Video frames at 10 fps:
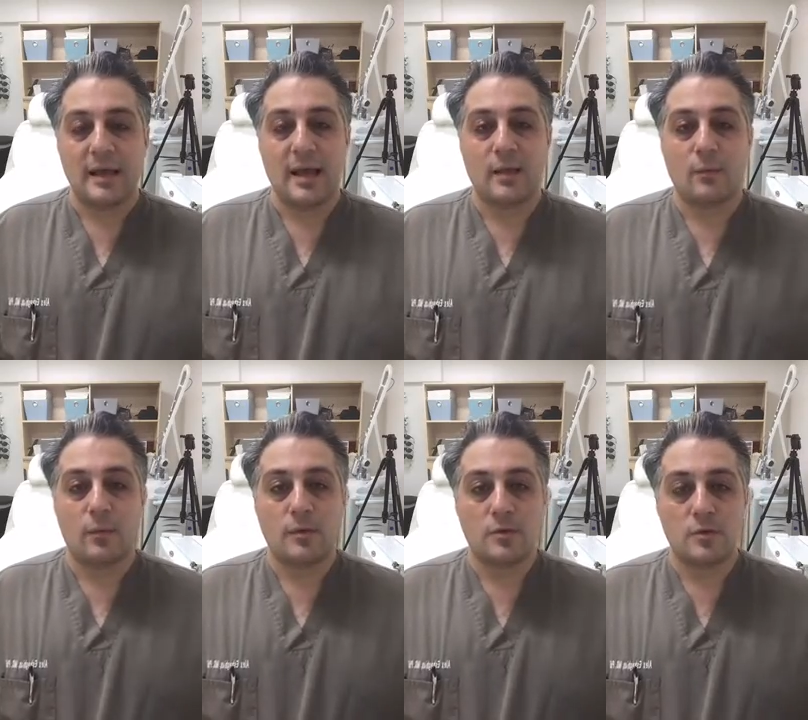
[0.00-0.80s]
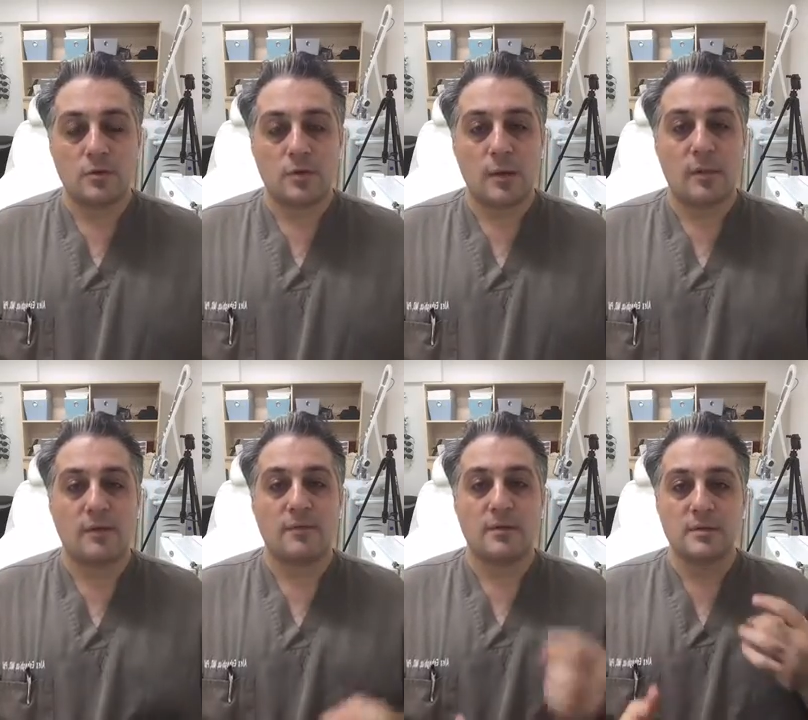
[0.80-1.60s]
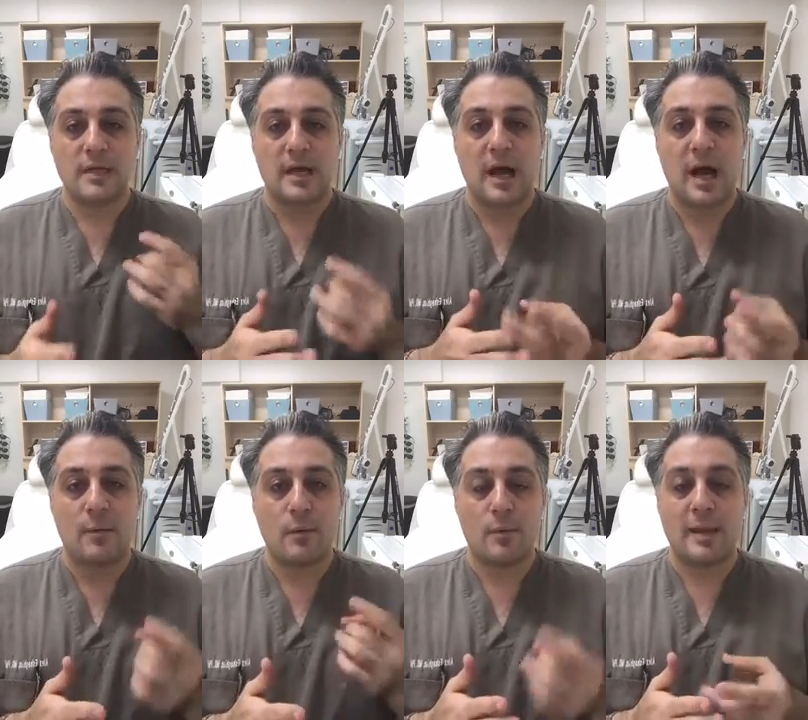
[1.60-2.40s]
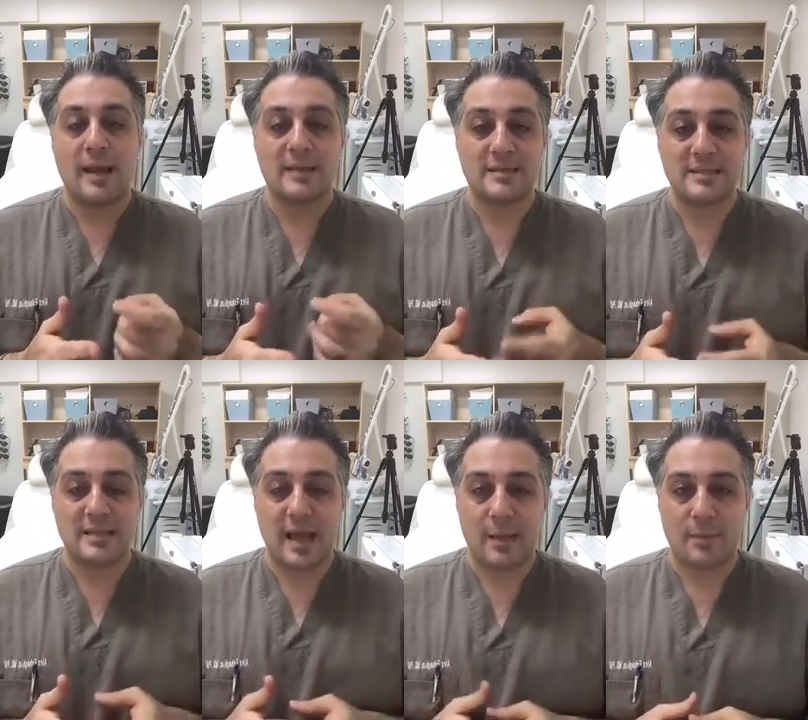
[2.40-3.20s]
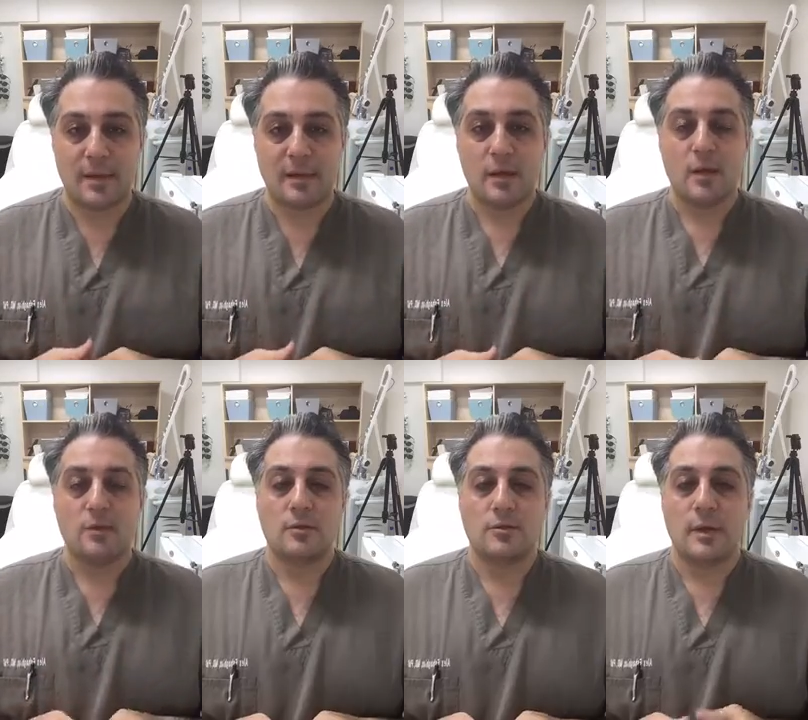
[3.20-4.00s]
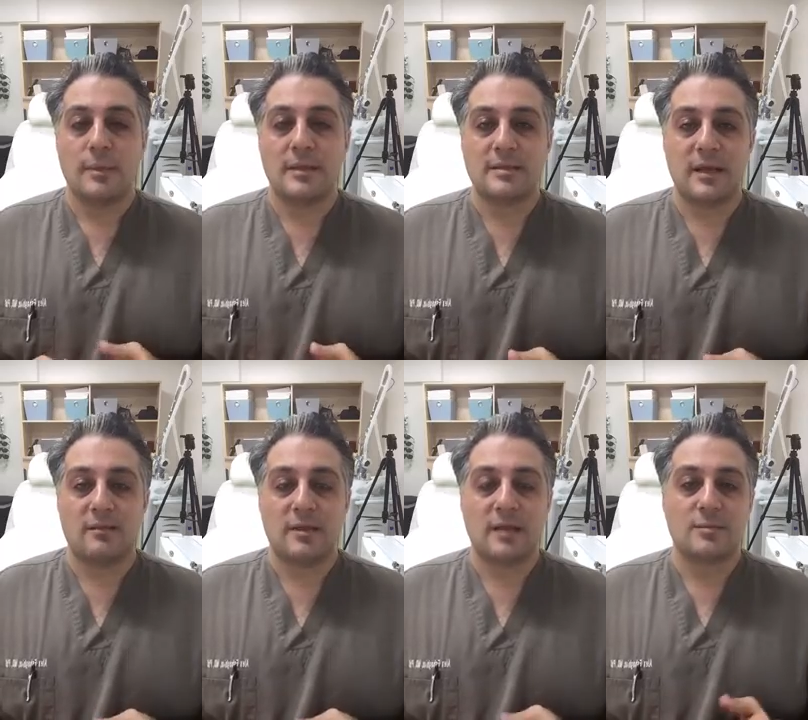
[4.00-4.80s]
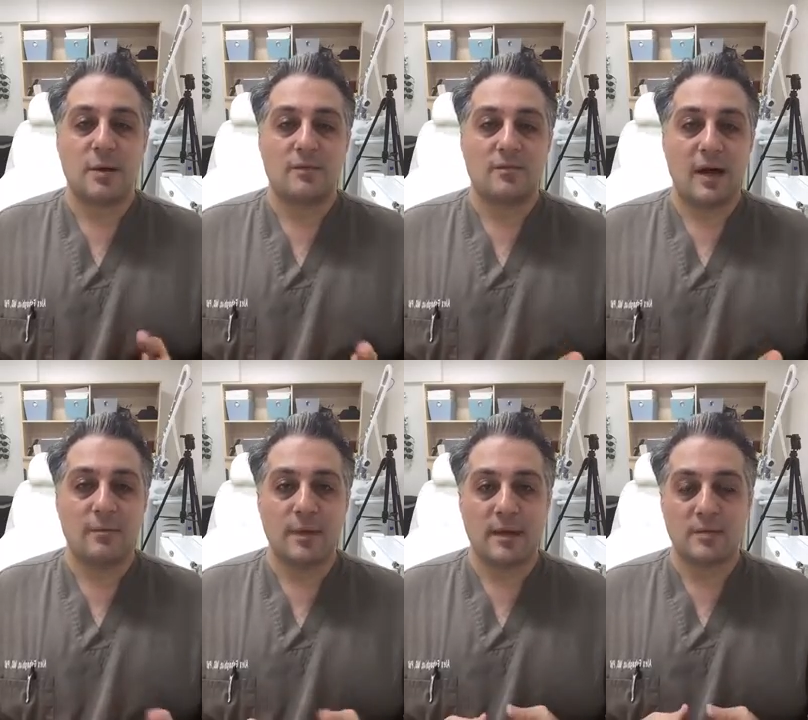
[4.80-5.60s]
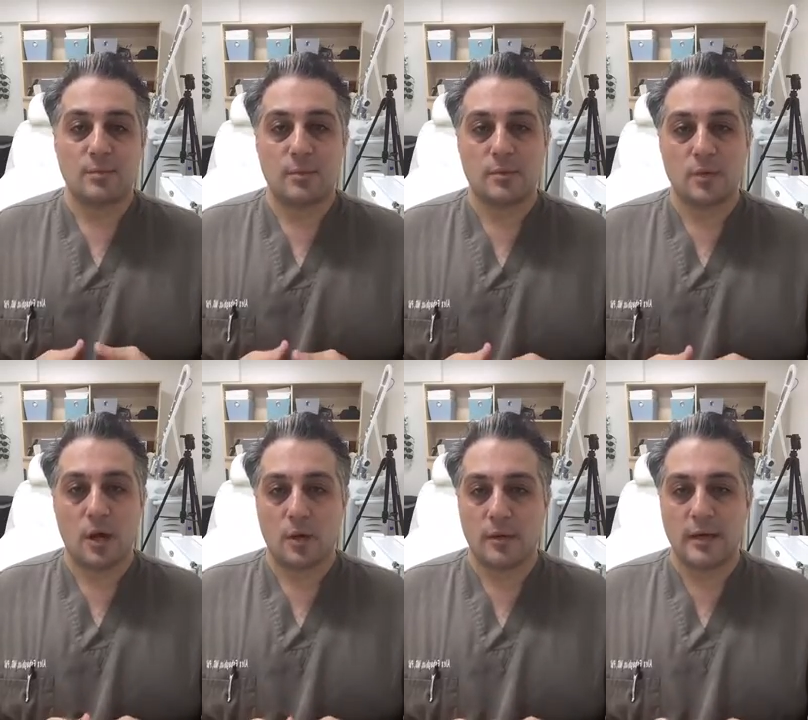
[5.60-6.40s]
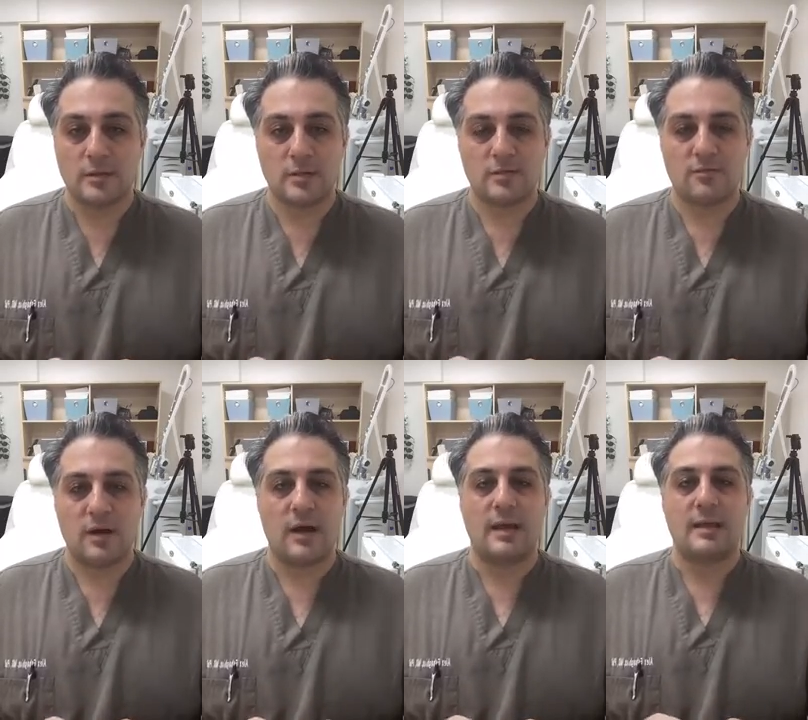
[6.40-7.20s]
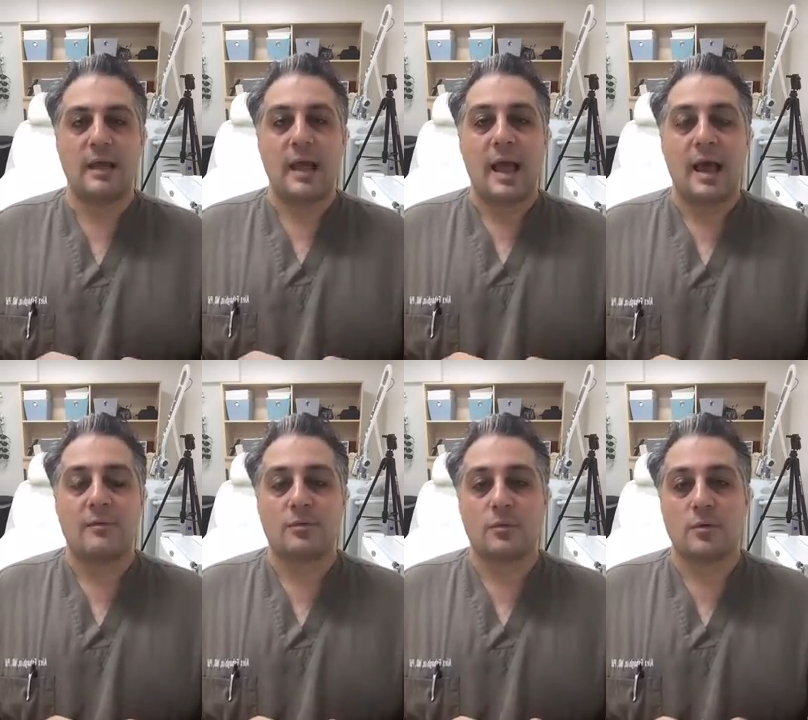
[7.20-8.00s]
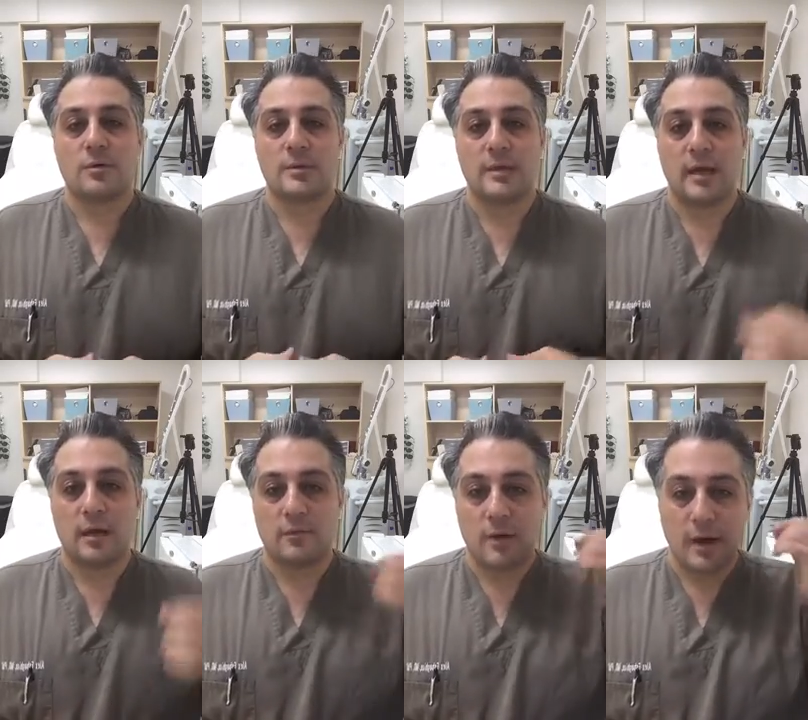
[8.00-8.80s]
And when we do the treatment, it feels like a hot rubber band snapping. The treatment itself takes about 5 minutes. People tolerate it just fine. Afterwards, we take off your eye